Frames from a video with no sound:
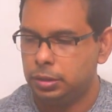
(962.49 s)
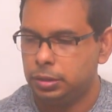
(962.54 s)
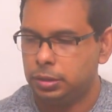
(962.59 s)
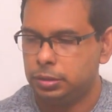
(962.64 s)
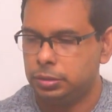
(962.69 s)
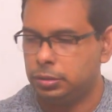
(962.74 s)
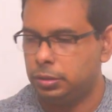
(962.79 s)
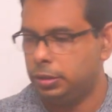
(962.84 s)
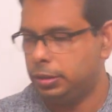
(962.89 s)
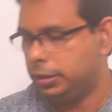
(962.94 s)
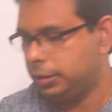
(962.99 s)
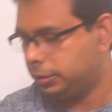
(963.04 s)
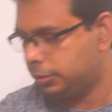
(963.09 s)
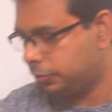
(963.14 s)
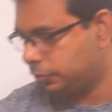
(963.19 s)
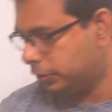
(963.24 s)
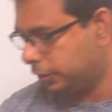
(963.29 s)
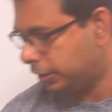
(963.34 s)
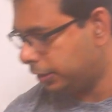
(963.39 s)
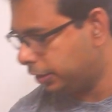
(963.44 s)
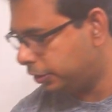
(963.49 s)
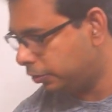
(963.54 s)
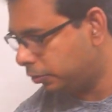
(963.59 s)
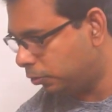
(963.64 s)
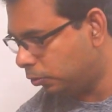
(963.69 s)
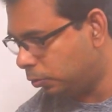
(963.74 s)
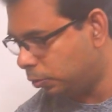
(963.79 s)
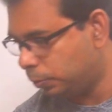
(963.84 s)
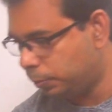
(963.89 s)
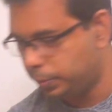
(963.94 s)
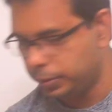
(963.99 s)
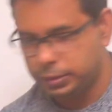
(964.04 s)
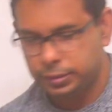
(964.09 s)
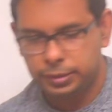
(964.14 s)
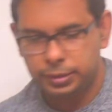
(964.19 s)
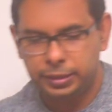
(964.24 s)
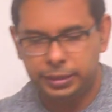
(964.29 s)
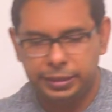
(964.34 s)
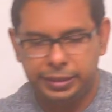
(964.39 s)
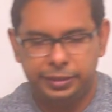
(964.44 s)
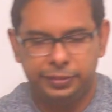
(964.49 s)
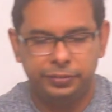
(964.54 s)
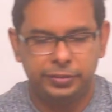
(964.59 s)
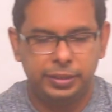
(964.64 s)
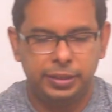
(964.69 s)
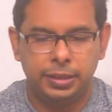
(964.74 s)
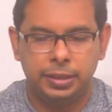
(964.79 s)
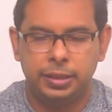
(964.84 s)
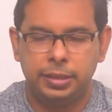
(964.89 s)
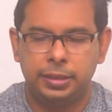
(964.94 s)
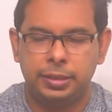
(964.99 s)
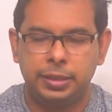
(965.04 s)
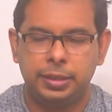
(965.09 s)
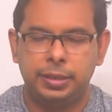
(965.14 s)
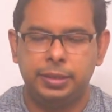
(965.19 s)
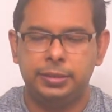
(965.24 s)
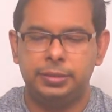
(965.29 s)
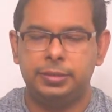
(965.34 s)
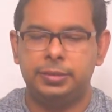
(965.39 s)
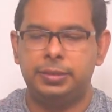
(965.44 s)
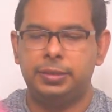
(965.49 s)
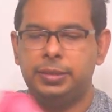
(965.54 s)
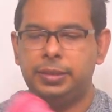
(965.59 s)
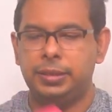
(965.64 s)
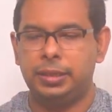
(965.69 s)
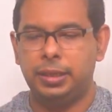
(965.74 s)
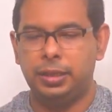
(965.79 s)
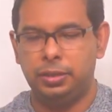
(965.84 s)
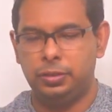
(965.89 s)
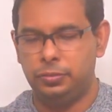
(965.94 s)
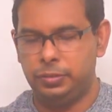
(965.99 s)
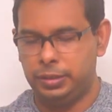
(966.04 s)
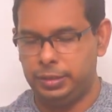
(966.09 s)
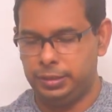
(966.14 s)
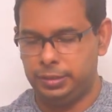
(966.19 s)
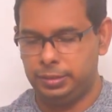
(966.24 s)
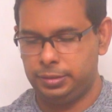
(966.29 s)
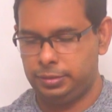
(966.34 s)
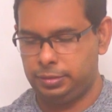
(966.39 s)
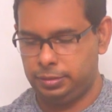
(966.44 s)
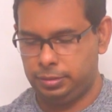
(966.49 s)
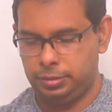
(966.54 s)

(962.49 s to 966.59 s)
So let's quickly open the DVR and see how it is.